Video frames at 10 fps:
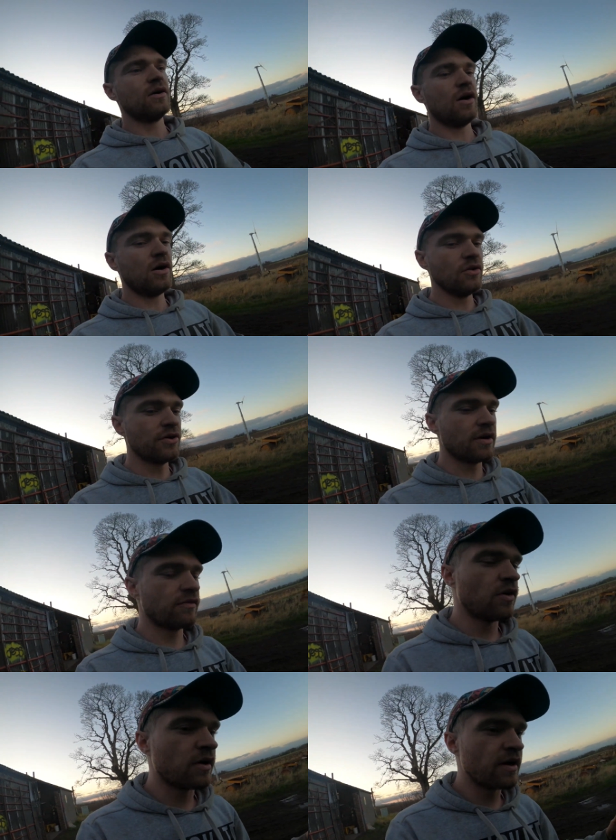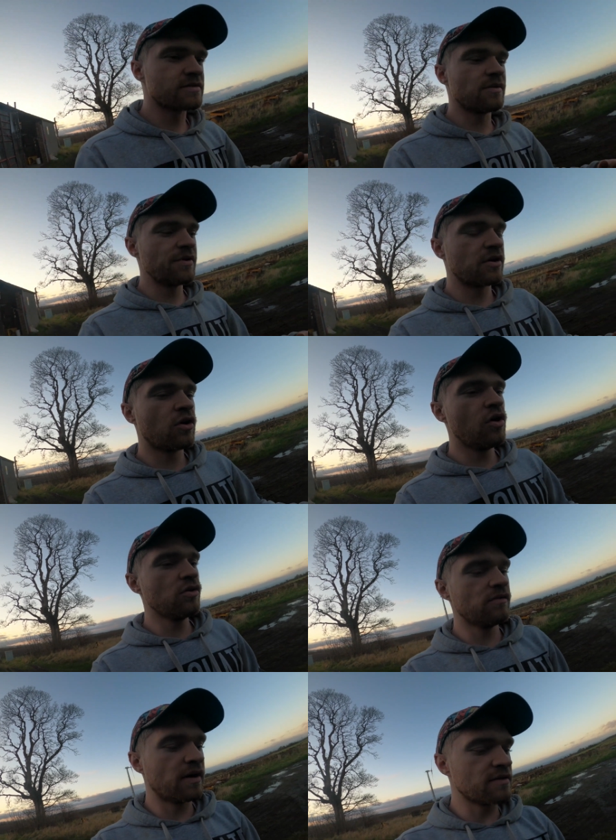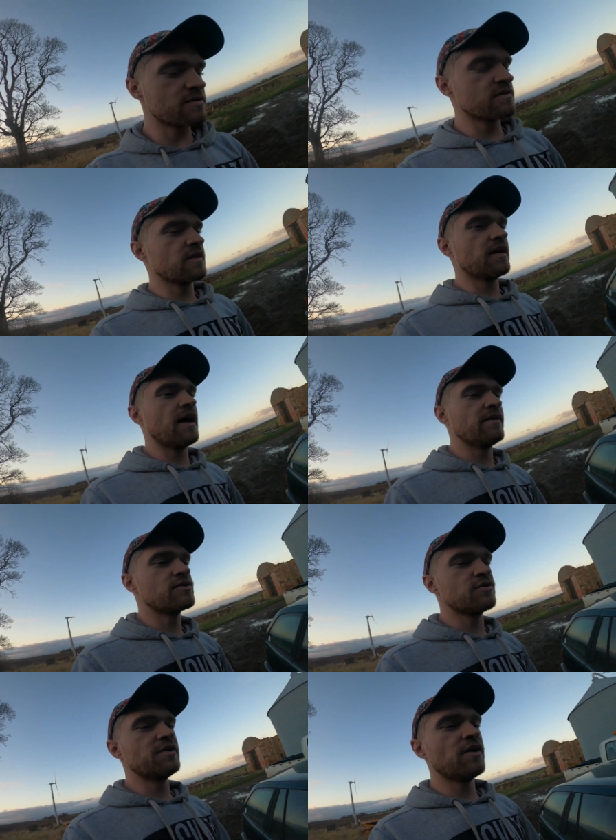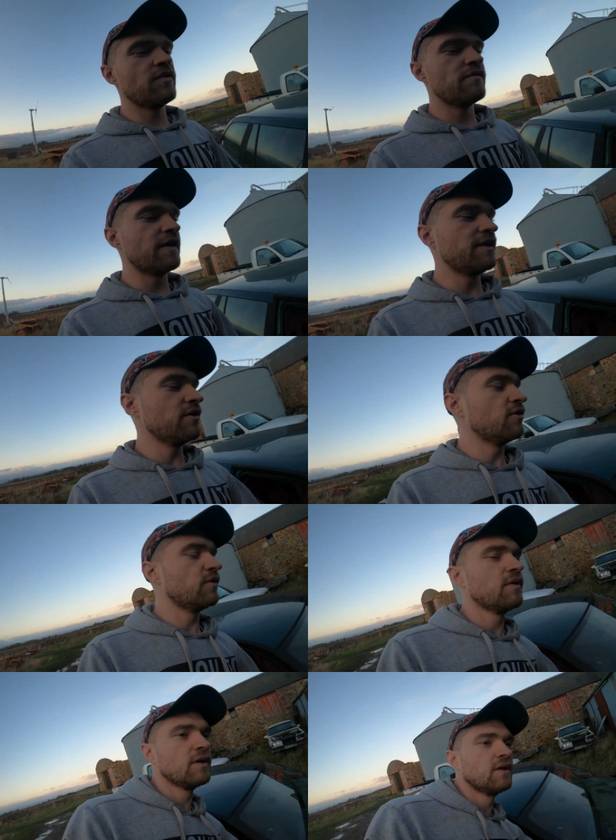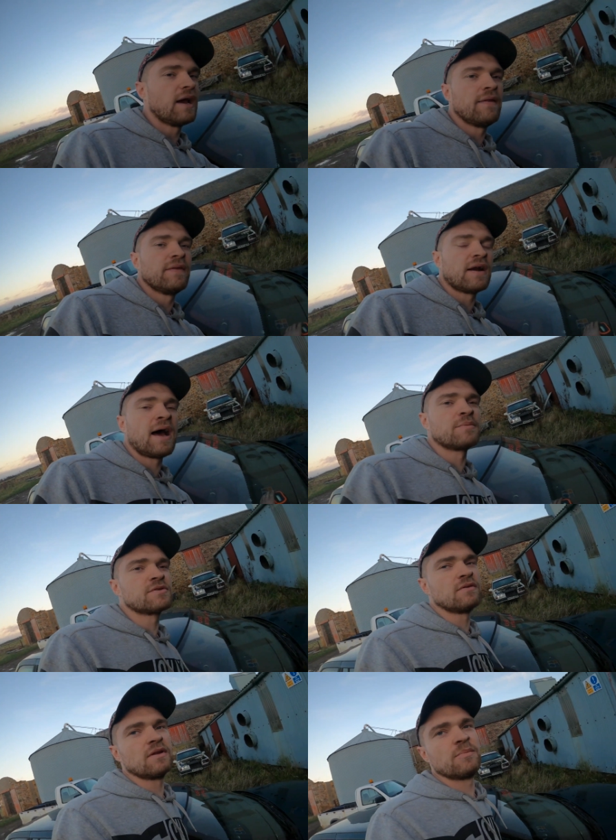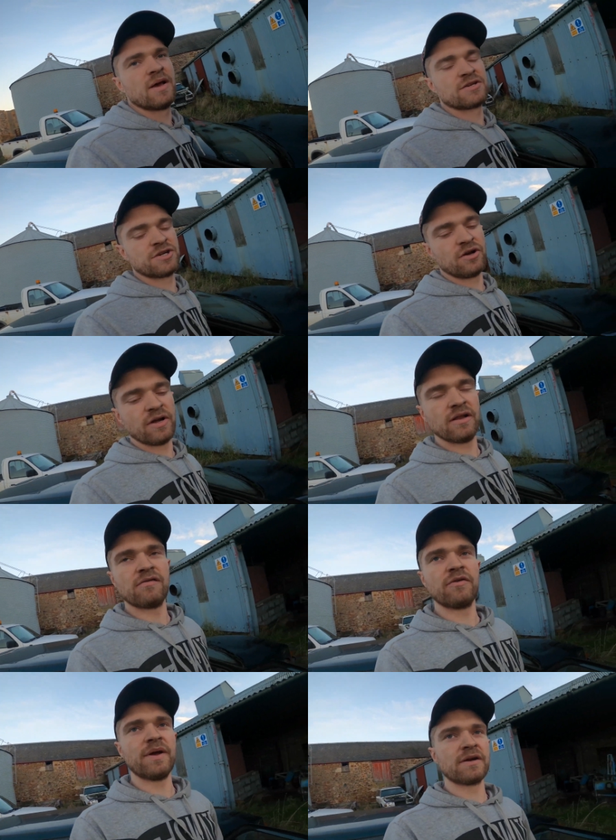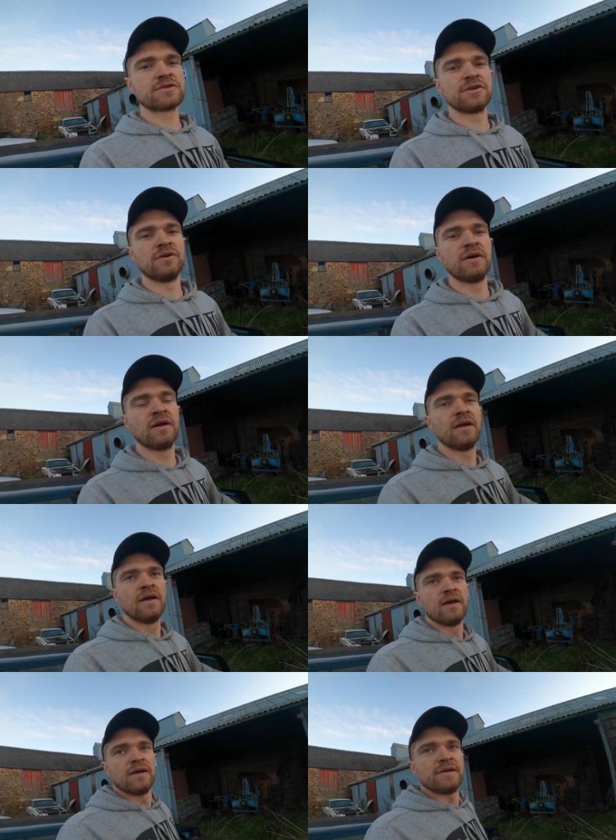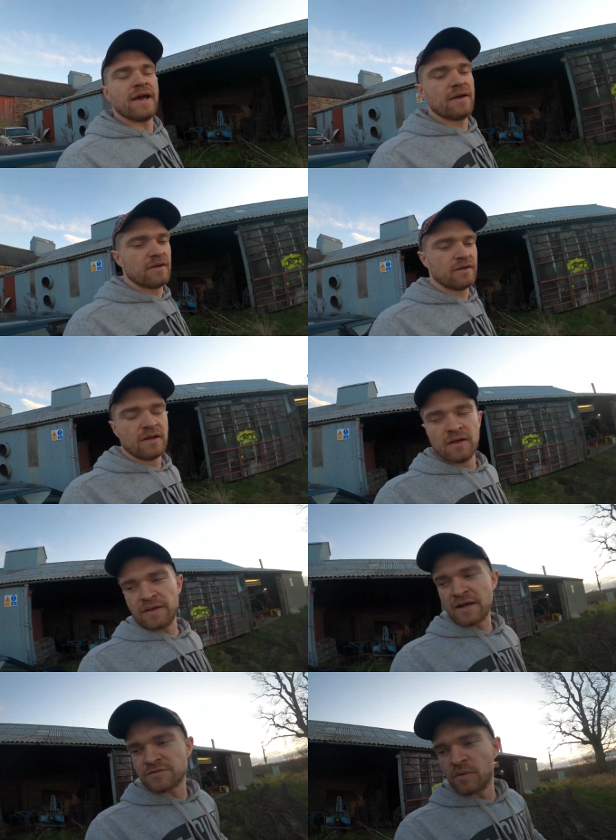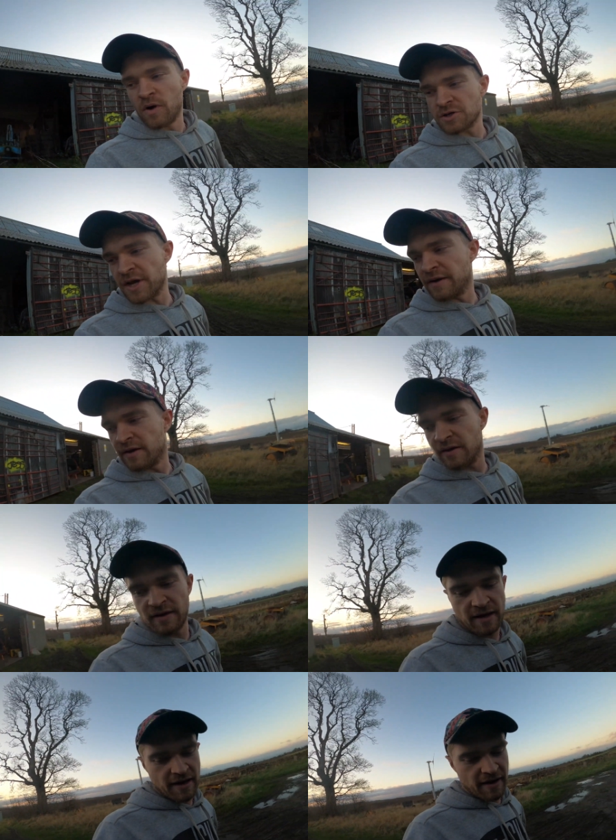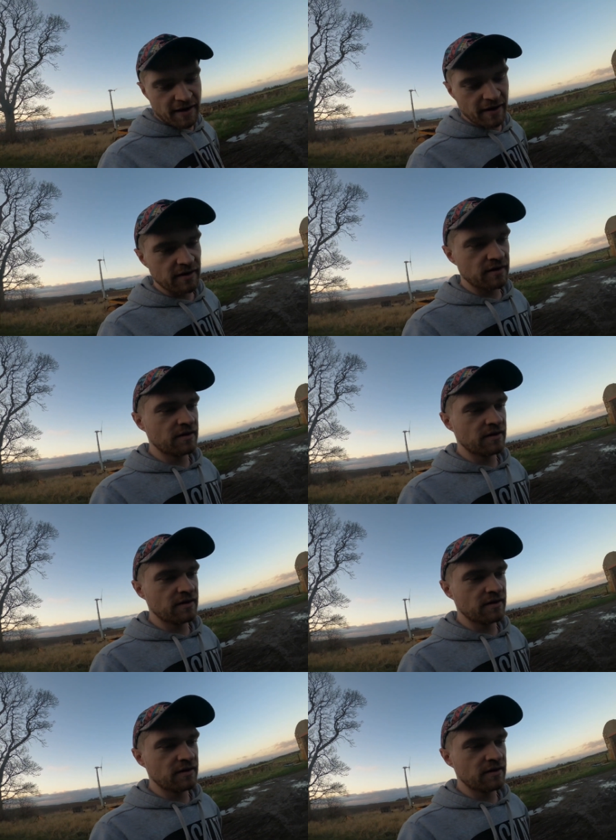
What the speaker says: oh look, I've got custom rear coilovers, and show you on the video and they're absolutely pissing oil everywhere. So yeah, thanks for watching. Hit